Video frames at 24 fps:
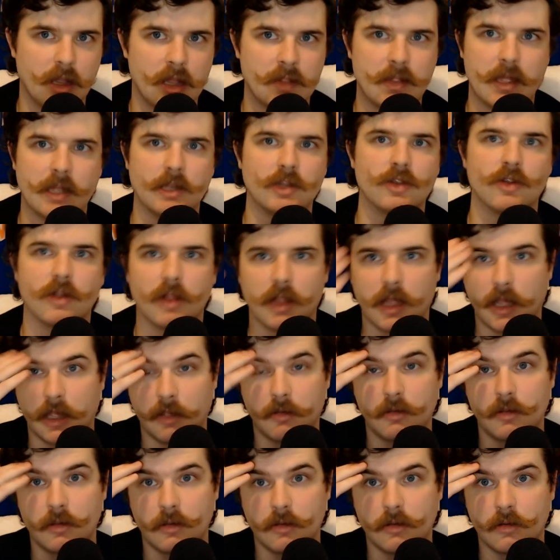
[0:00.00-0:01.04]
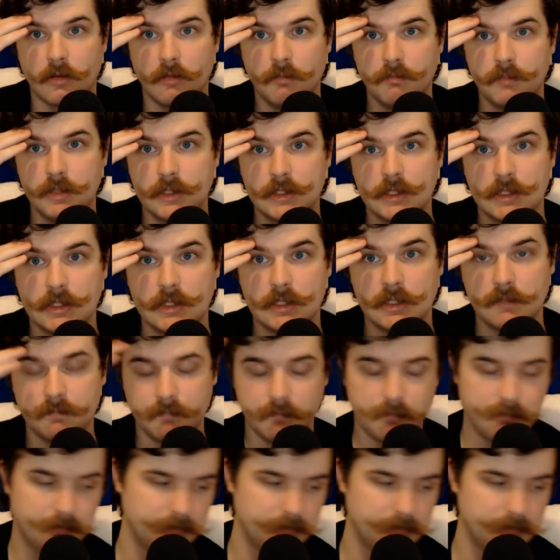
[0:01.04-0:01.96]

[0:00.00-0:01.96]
and then you're like, bzz,